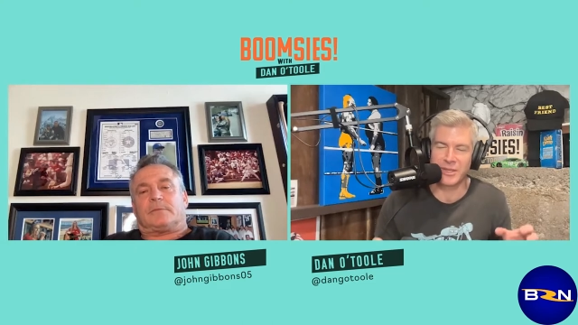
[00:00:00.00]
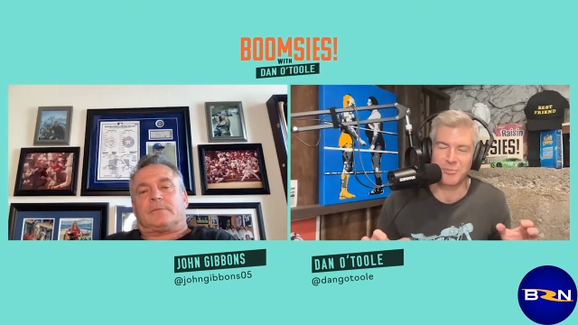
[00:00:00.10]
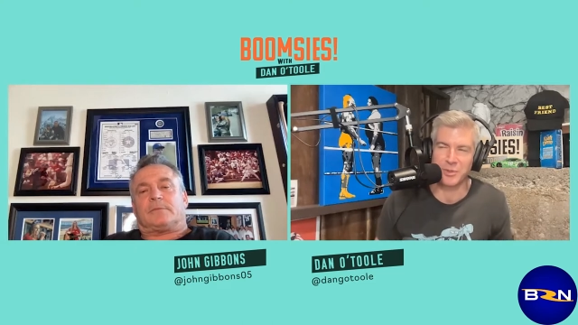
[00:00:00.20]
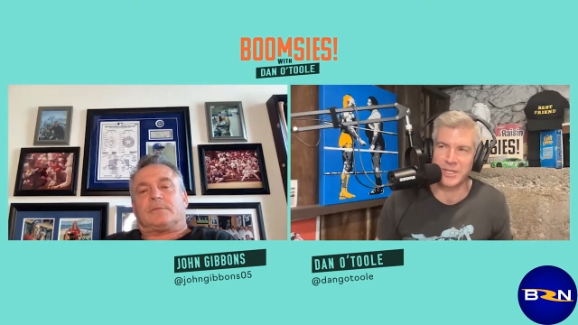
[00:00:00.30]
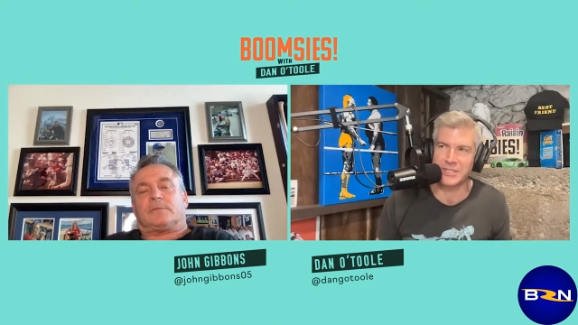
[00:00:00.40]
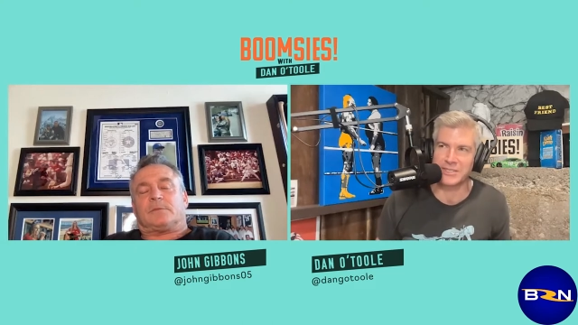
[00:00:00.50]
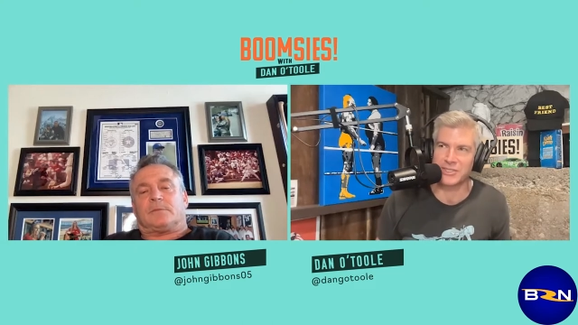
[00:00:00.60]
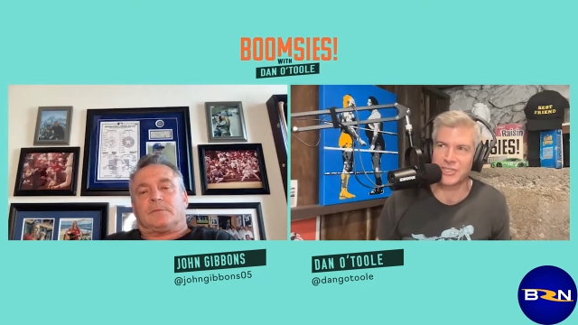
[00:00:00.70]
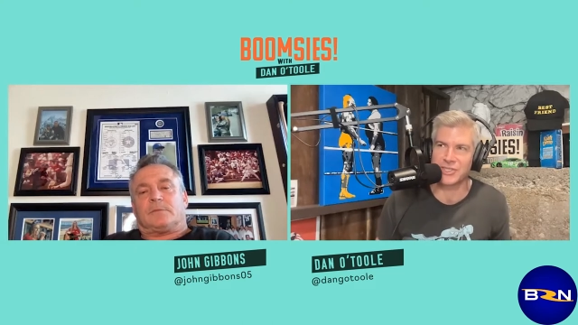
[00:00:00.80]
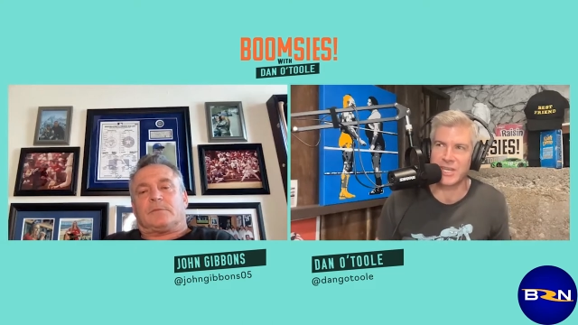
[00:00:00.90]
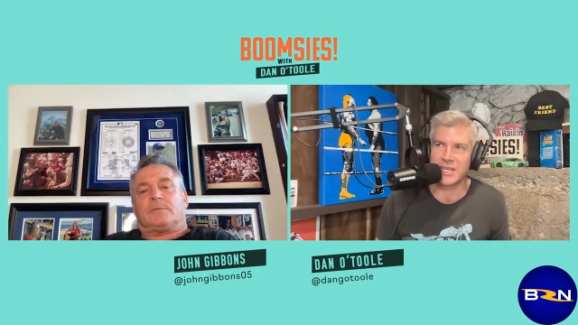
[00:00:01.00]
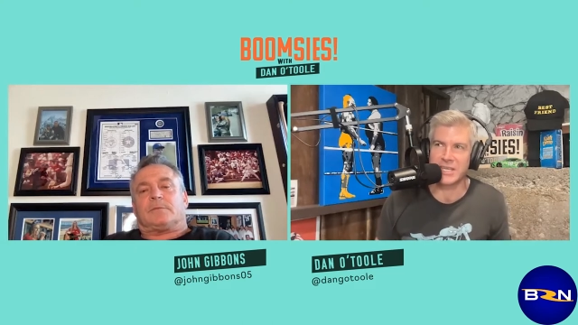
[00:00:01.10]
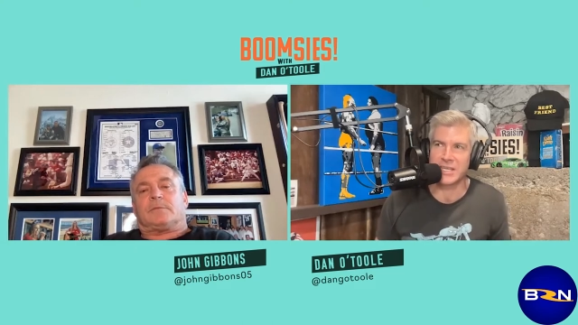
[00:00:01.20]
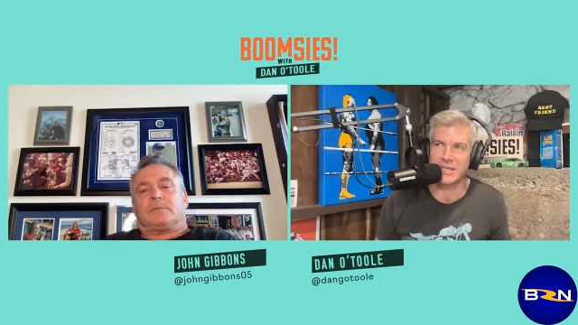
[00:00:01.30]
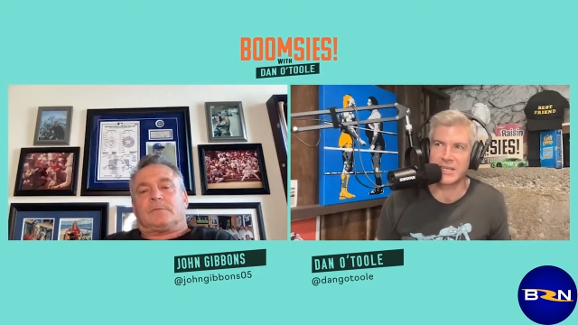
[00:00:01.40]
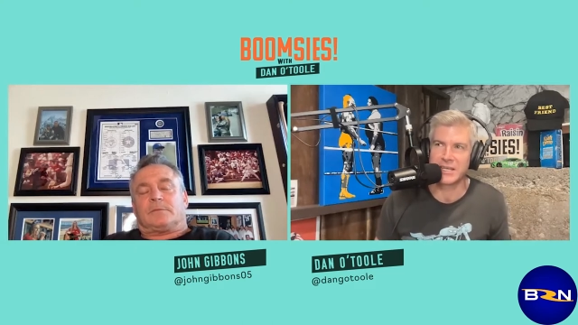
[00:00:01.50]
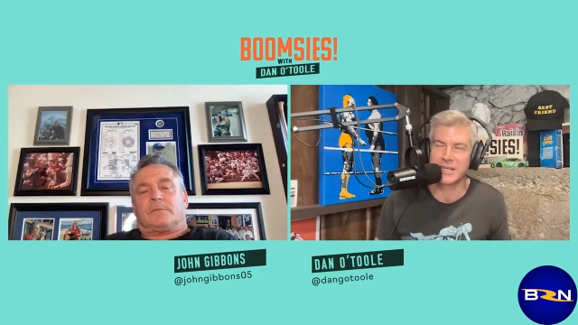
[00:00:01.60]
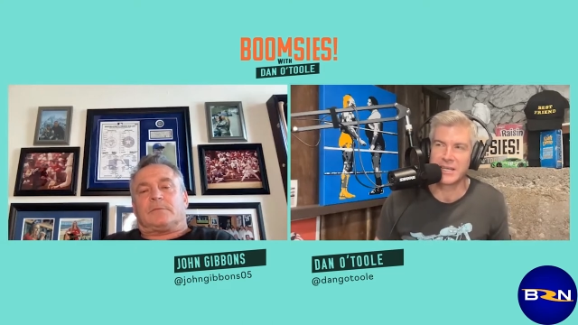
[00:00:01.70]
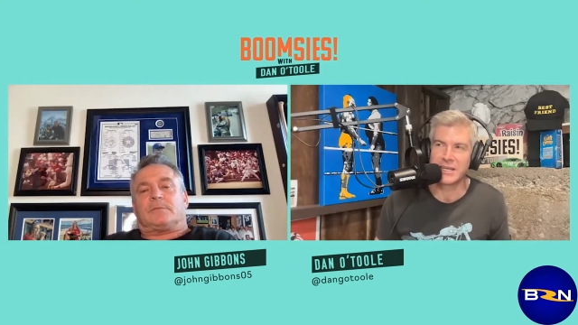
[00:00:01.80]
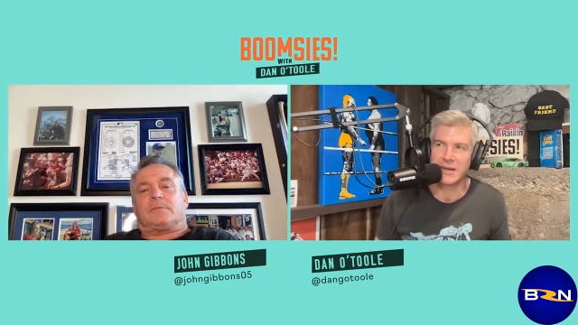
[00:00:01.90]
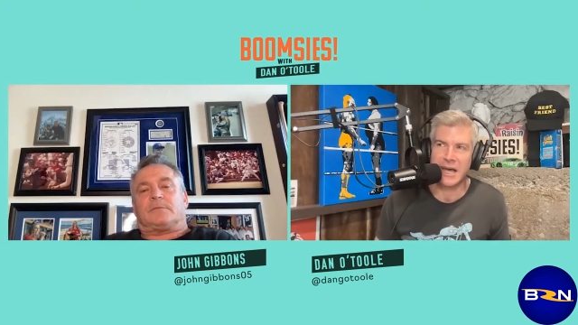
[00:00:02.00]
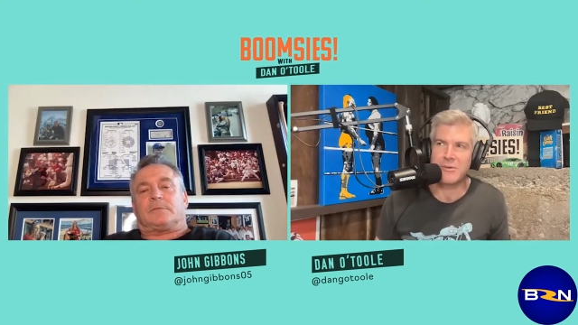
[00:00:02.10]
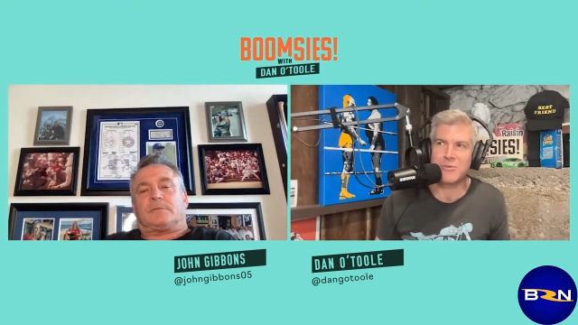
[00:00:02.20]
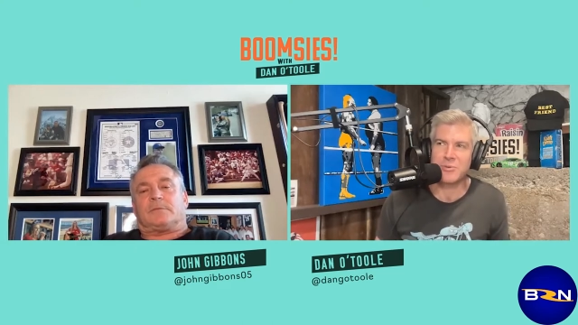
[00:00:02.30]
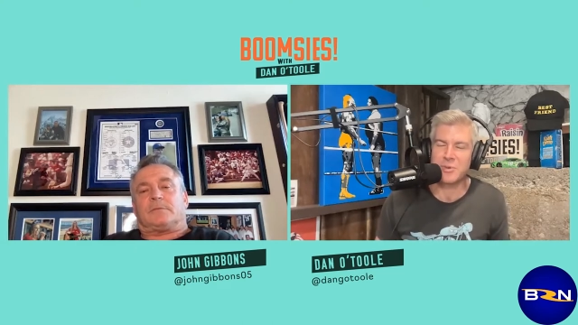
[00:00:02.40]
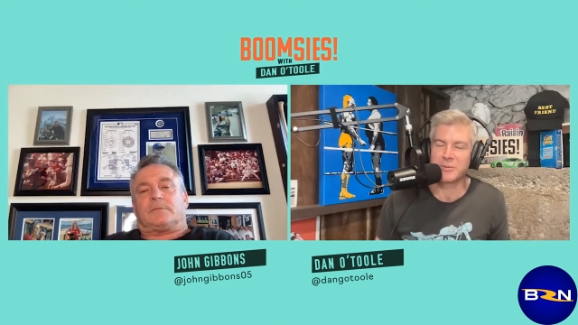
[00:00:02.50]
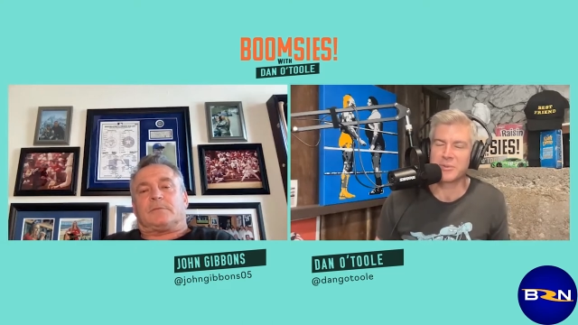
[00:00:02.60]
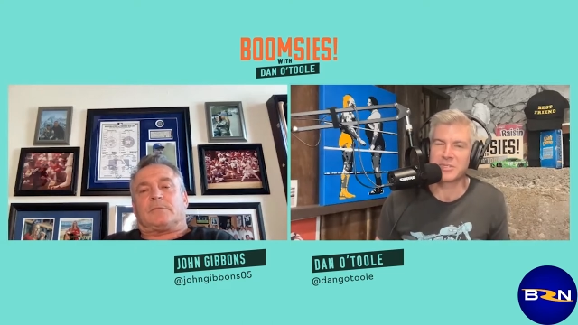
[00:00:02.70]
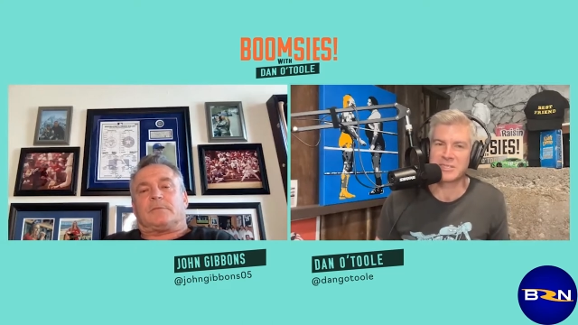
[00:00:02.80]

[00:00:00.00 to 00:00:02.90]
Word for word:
Speaker 1: the place is shaking. I wouldn't be able to